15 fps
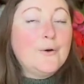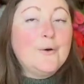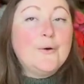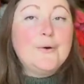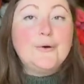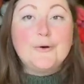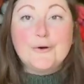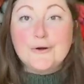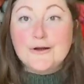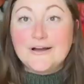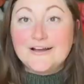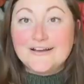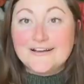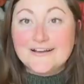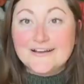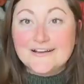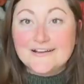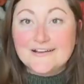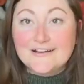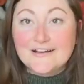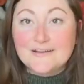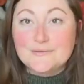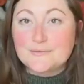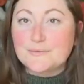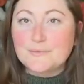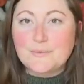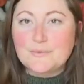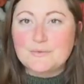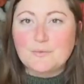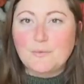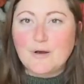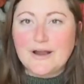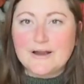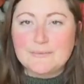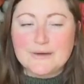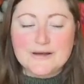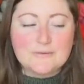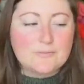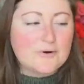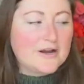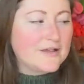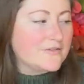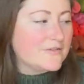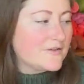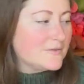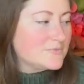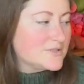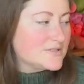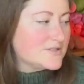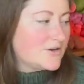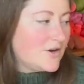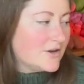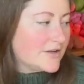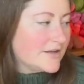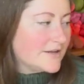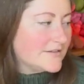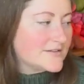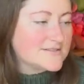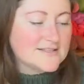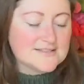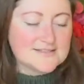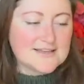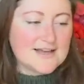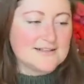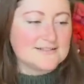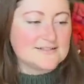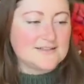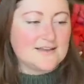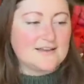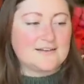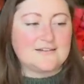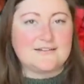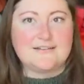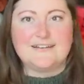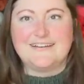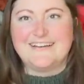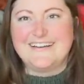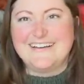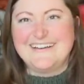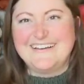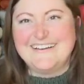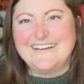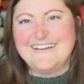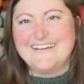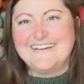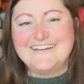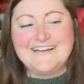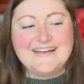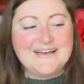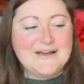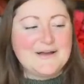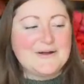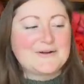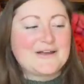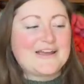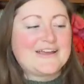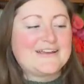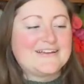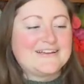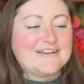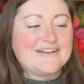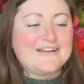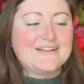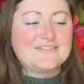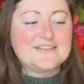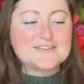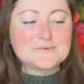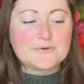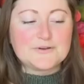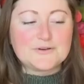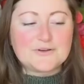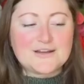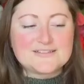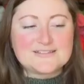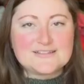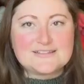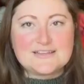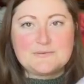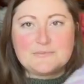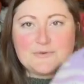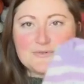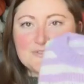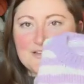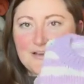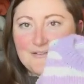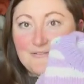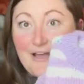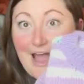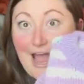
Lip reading: I don't know why I'm out of breath. I'm just talking. That's a sad sign. Okay, this one you guys had seen most of.